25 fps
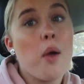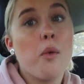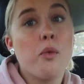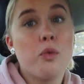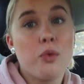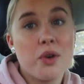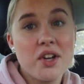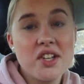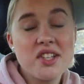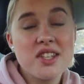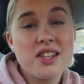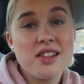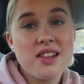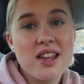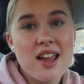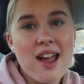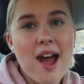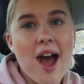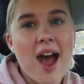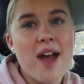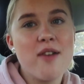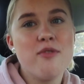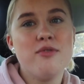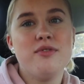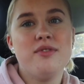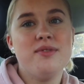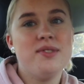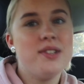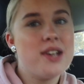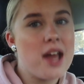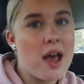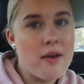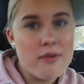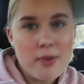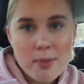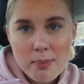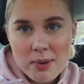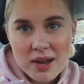Recently, I've
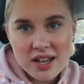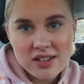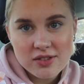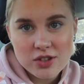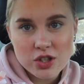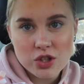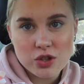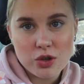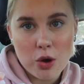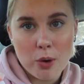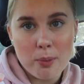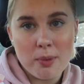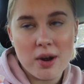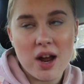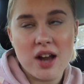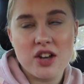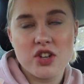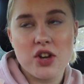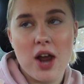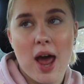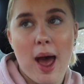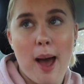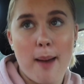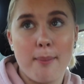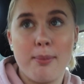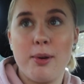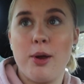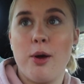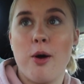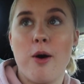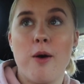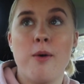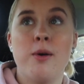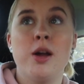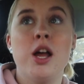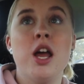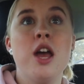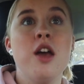never been so much
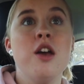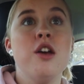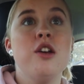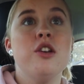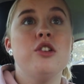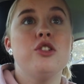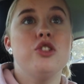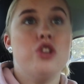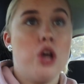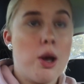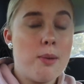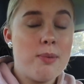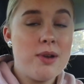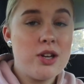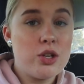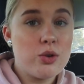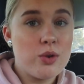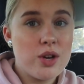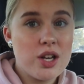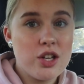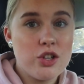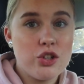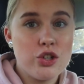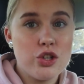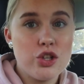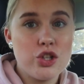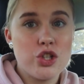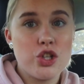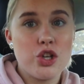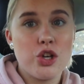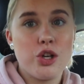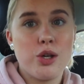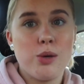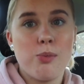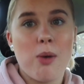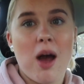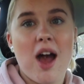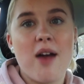happier to be doing
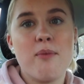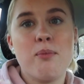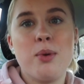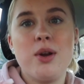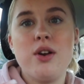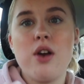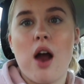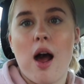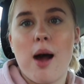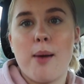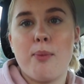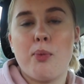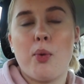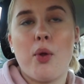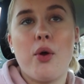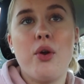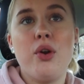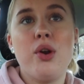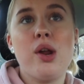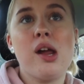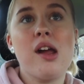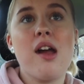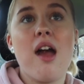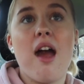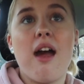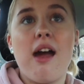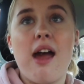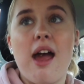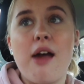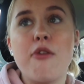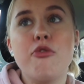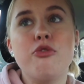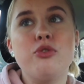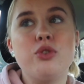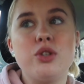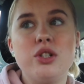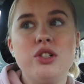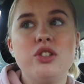YouTube. I've been uploading
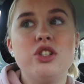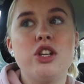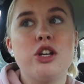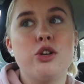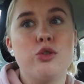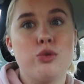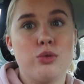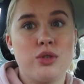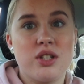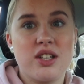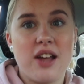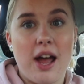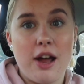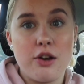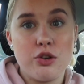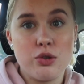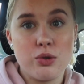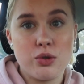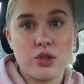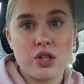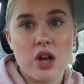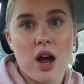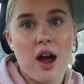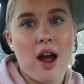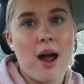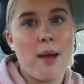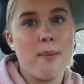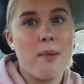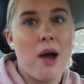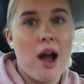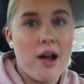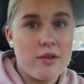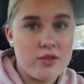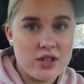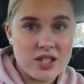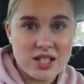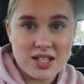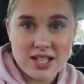every single scheduled time
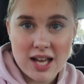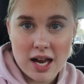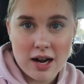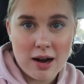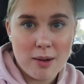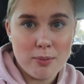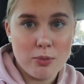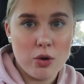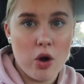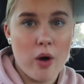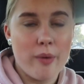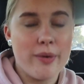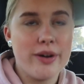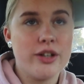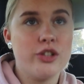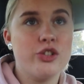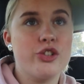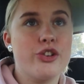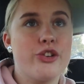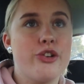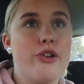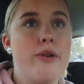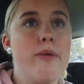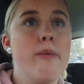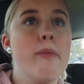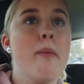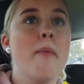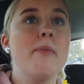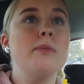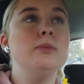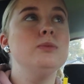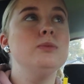I've said I'm going to.